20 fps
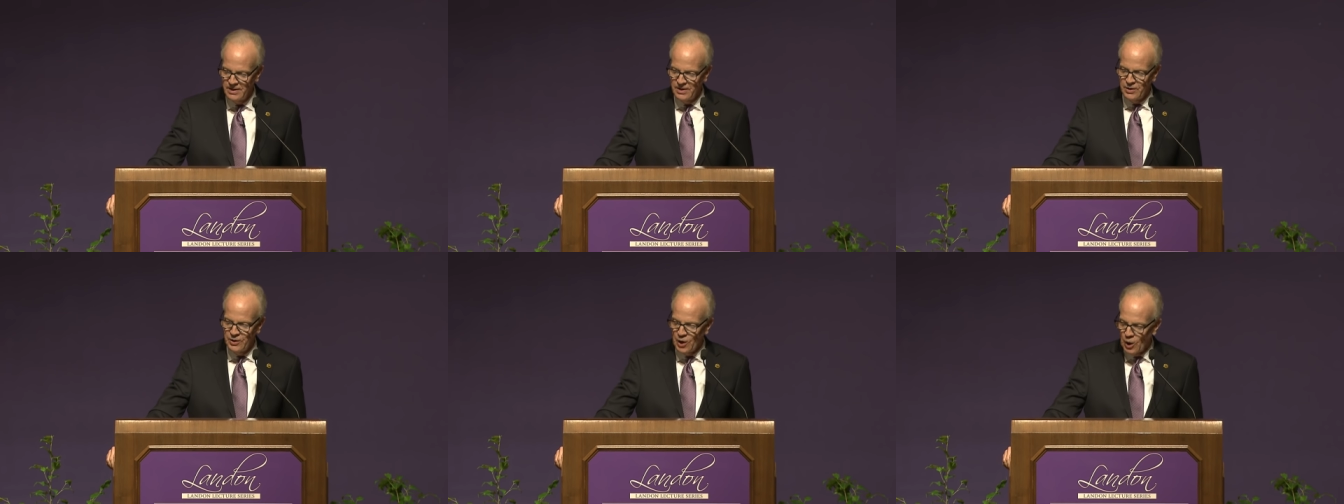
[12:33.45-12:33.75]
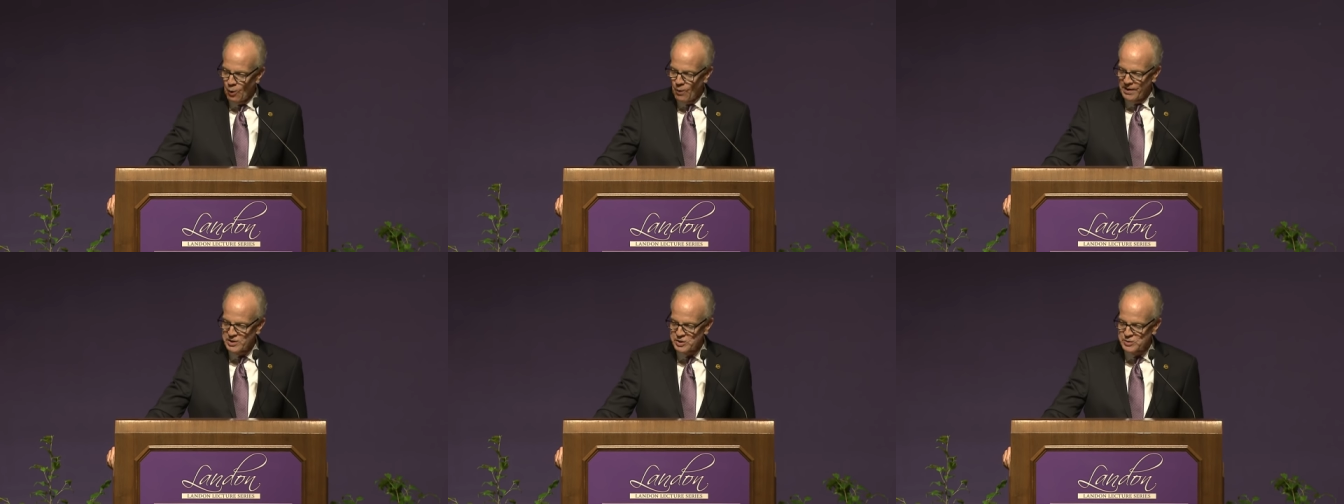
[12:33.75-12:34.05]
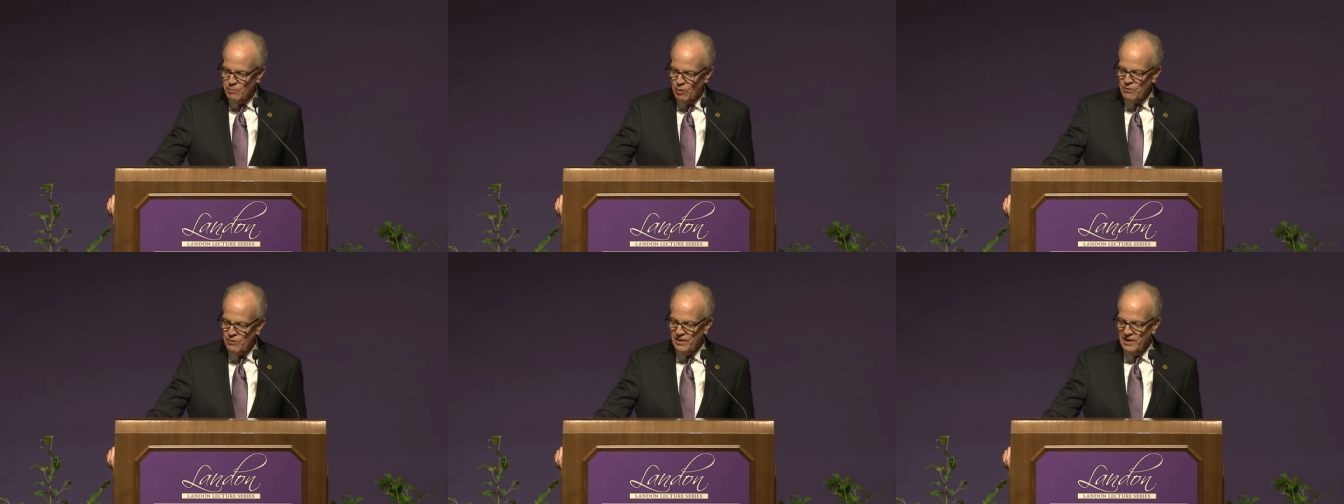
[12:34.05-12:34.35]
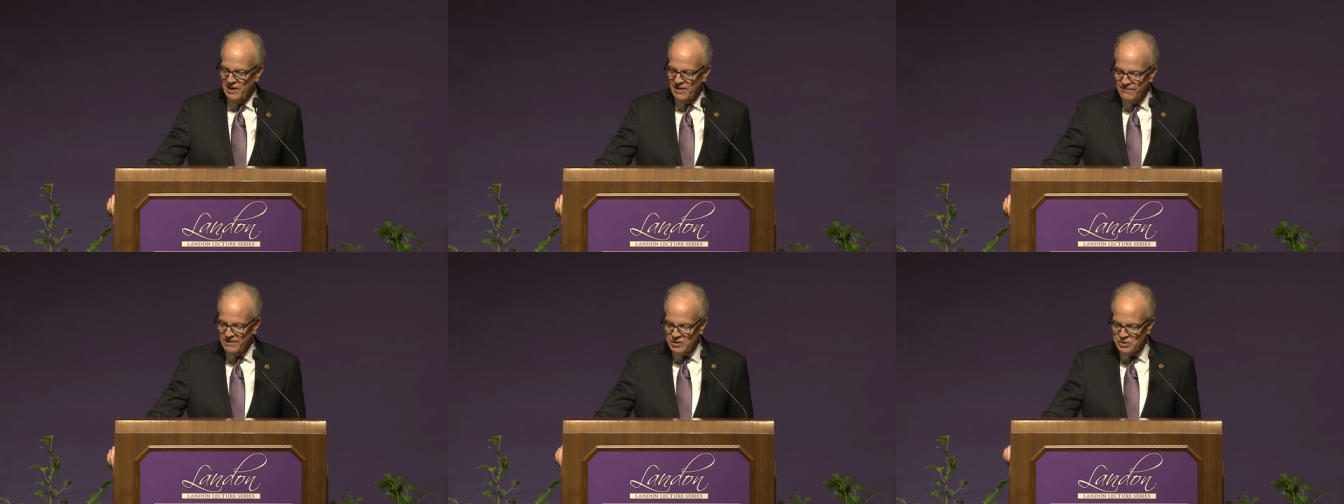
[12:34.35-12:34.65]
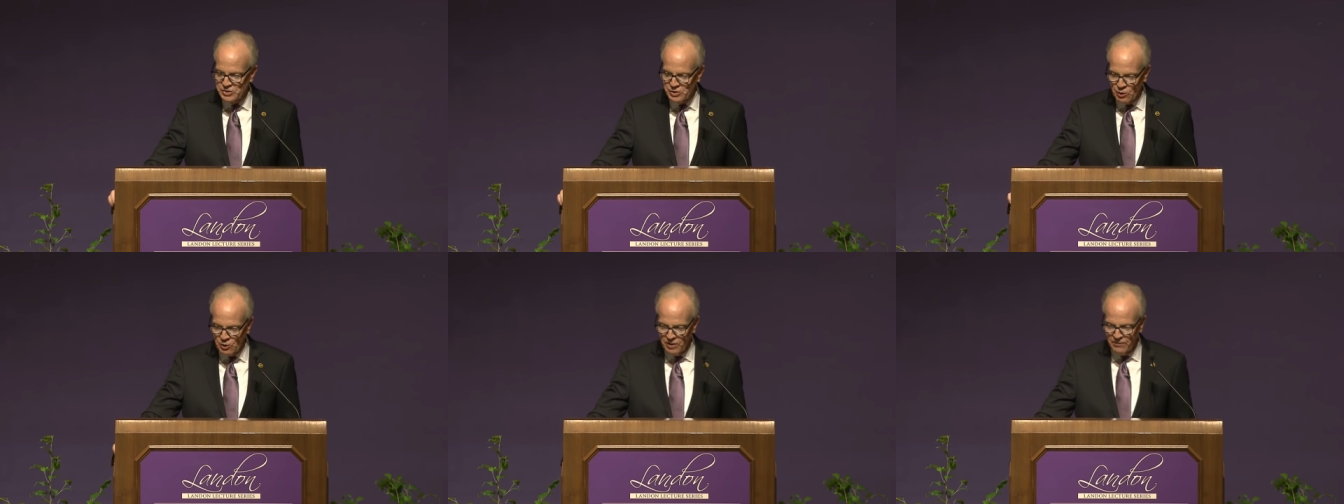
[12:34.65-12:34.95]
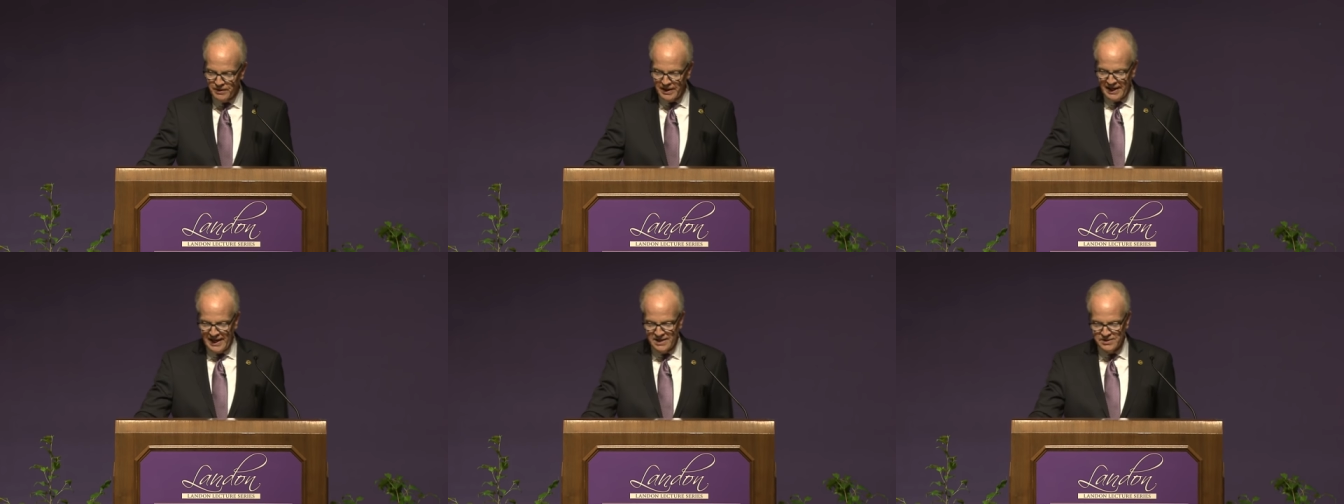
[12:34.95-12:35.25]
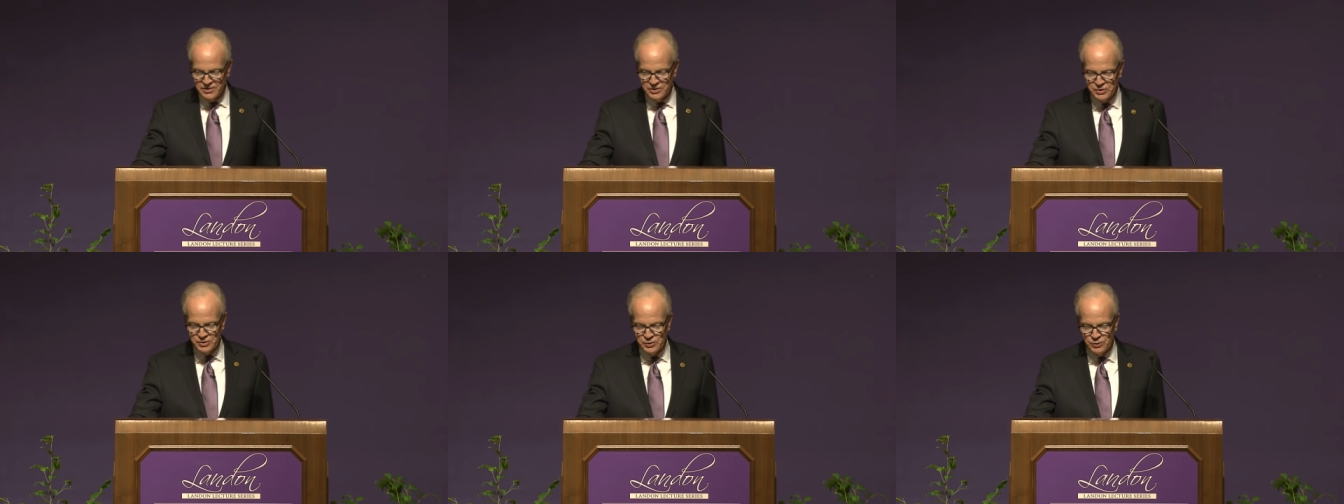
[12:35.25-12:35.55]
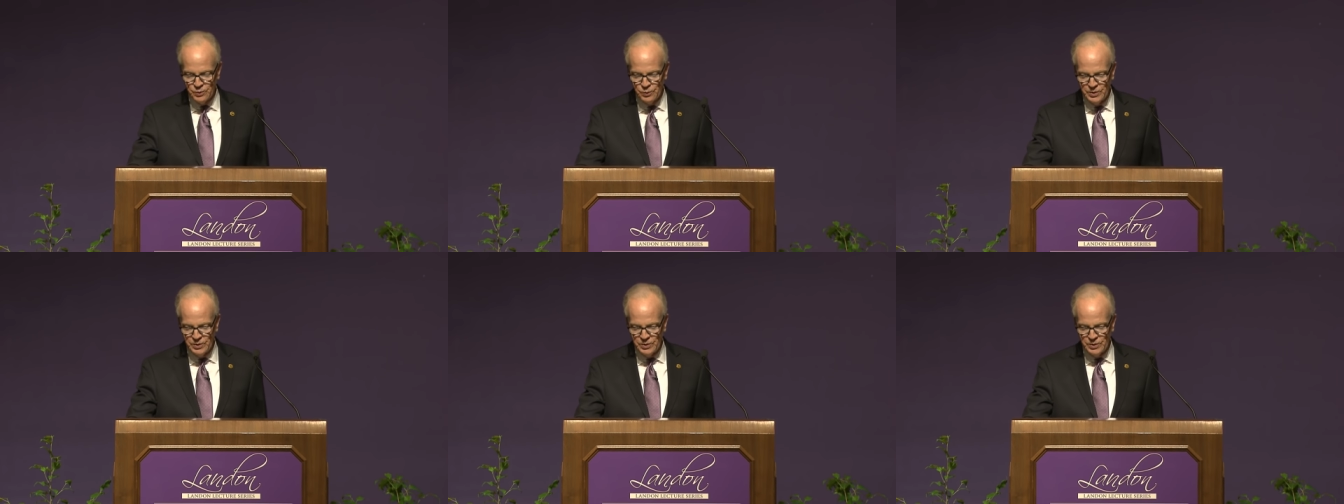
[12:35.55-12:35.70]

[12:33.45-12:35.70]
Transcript: No one is more the living soul of Kansas,